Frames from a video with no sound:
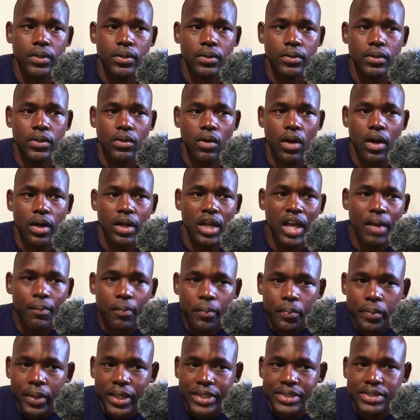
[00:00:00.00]
There are a couple
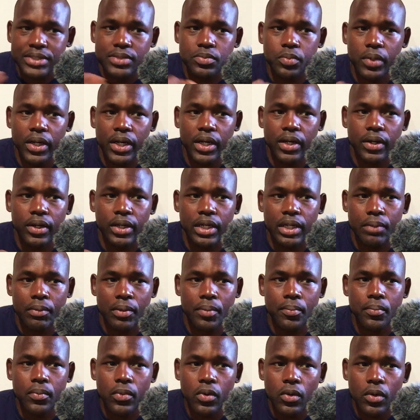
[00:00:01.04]
places where it could have been
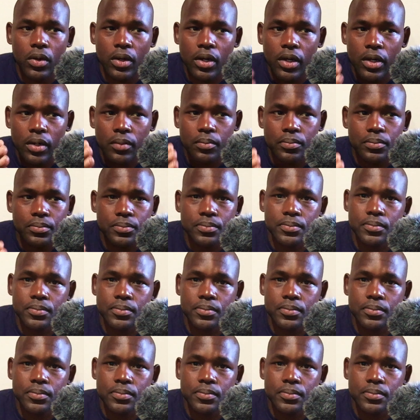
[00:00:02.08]
more